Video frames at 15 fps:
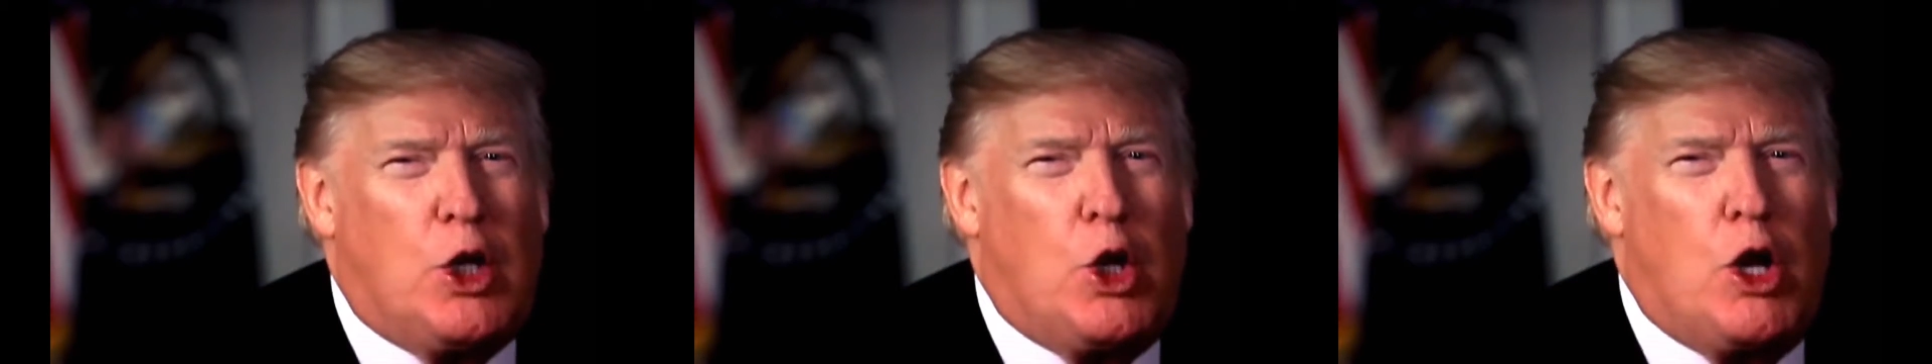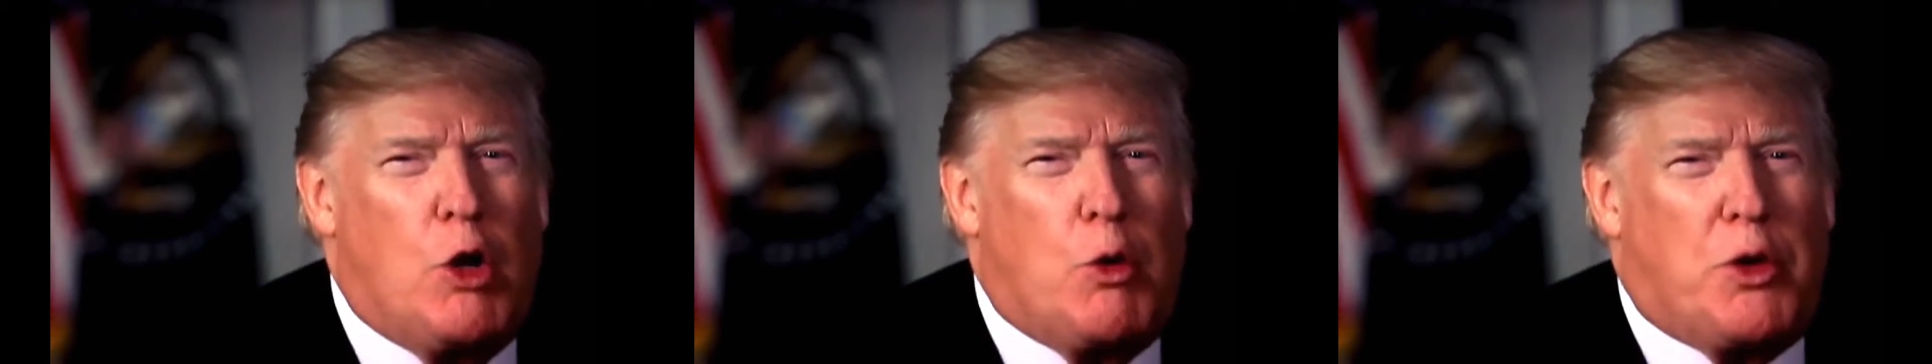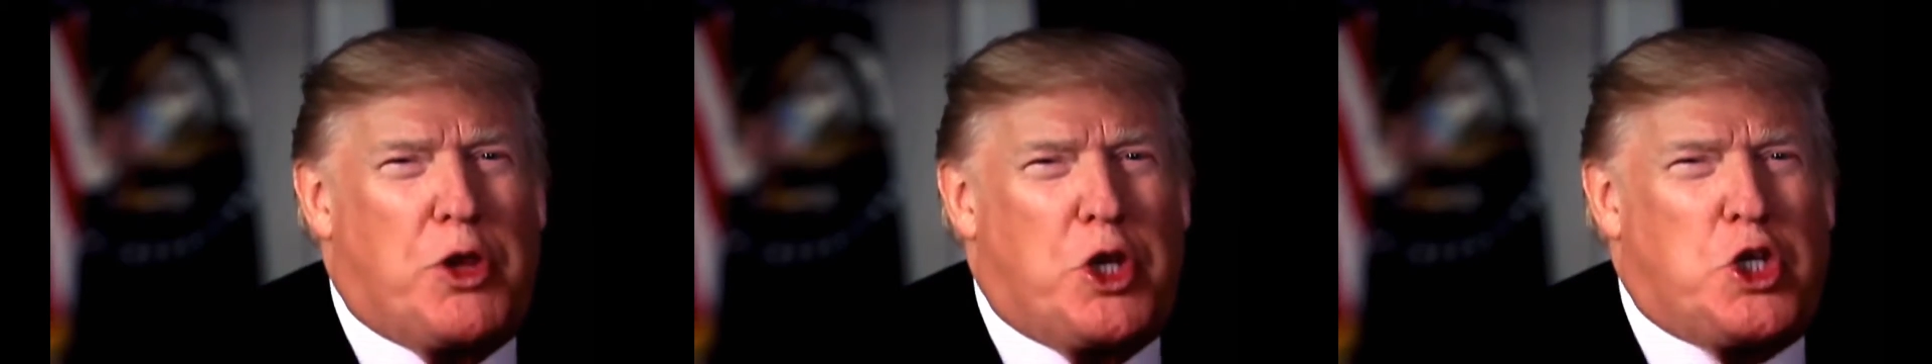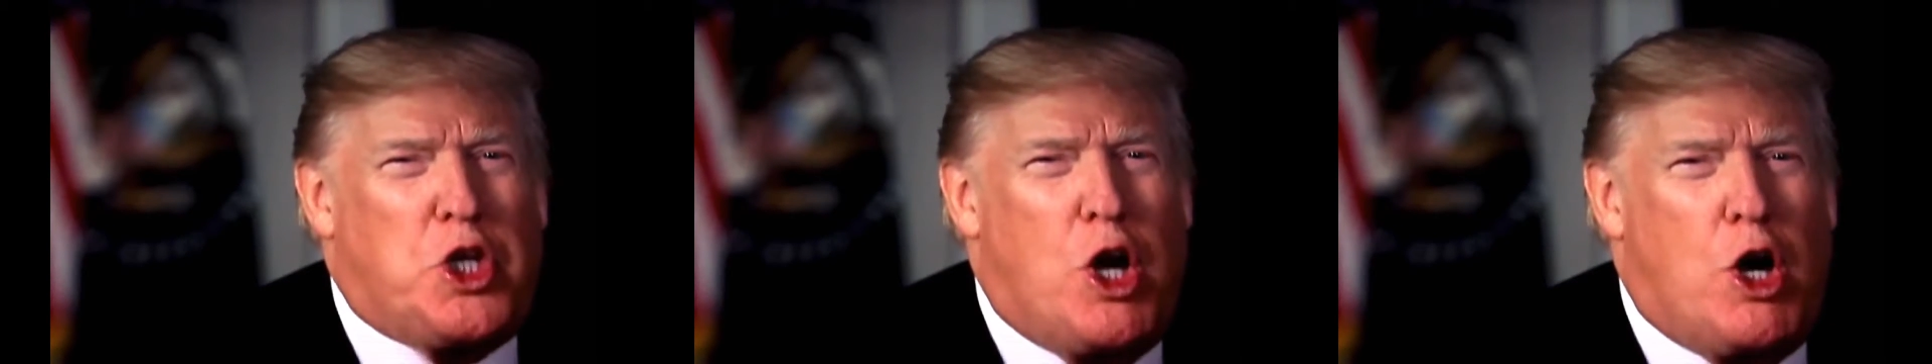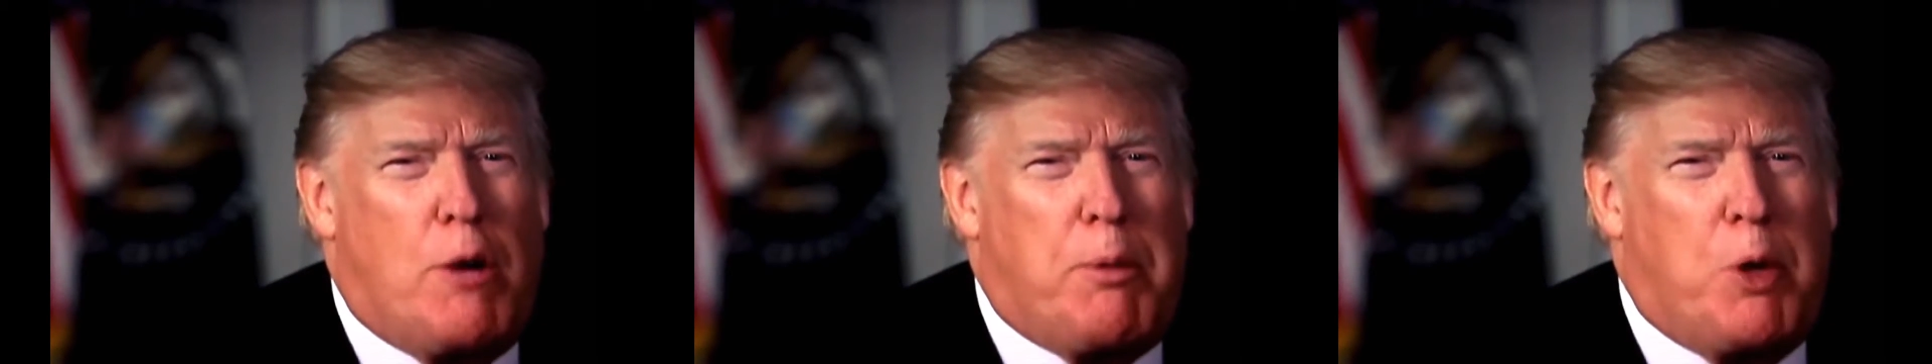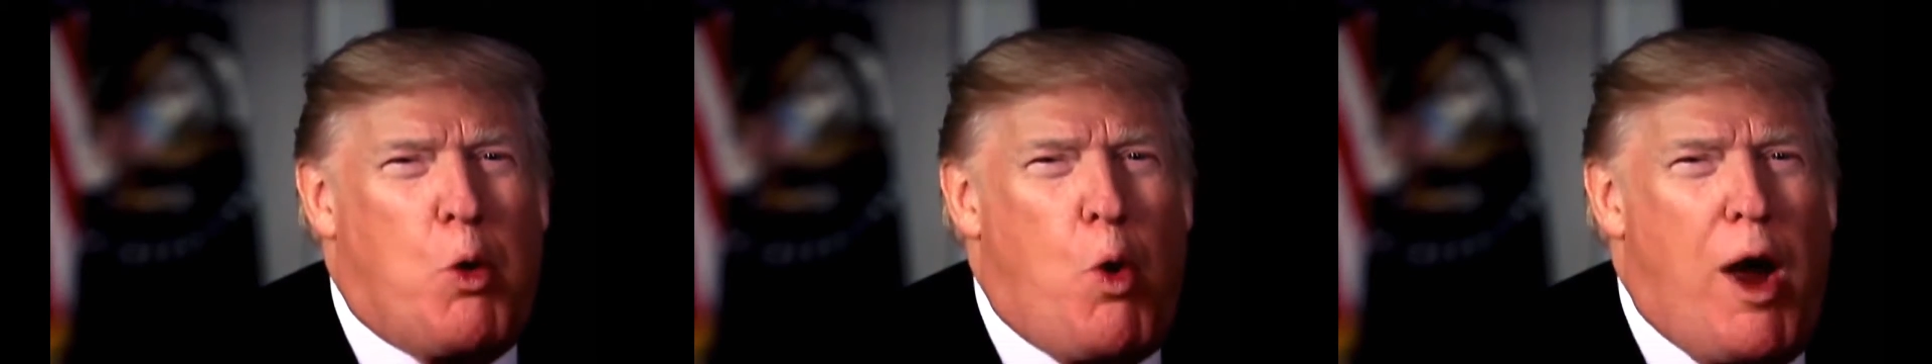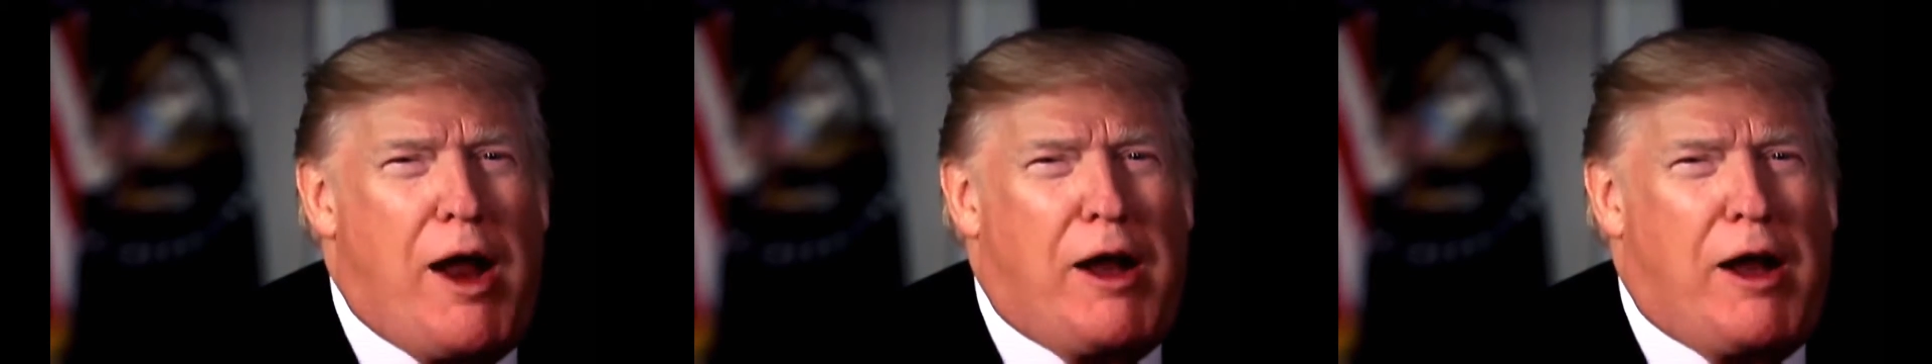along with the terrible